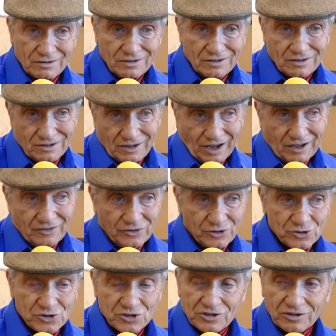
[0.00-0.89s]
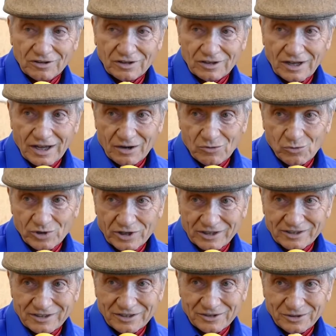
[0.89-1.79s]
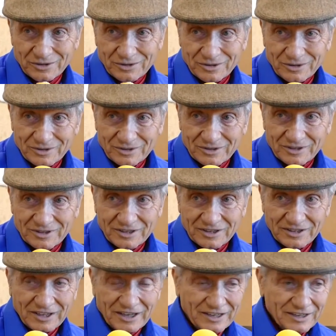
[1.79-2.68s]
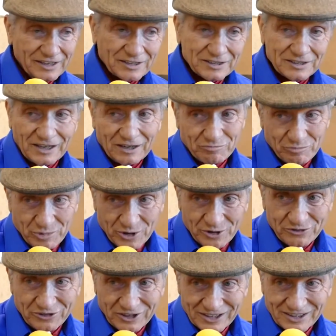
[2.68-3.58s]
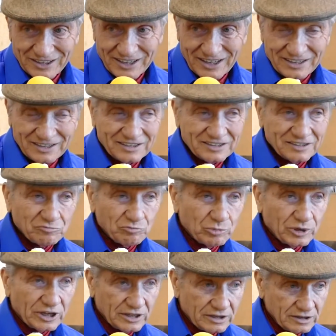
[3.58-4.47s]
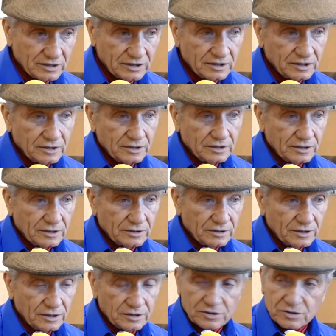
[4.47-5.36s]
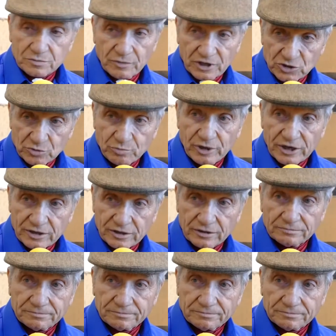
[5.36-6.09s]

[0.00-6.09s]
Yeah, there's still a lot of work to do, and it's not perfect yet, mm-hmm. but it's much better.